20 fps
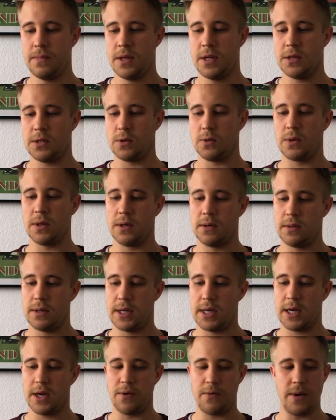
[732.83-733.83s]
so
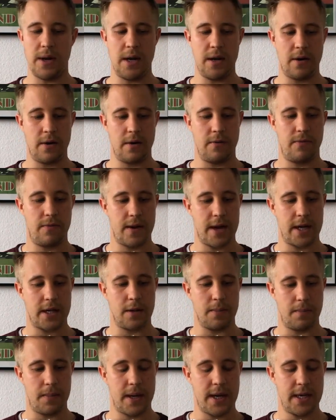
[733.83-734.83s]
they can really reflect
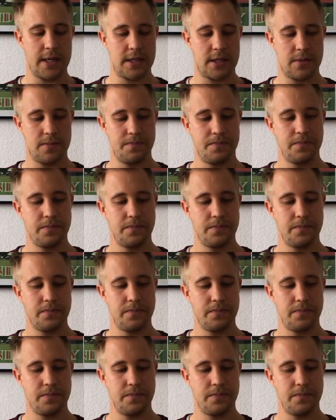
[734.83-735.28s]
the place.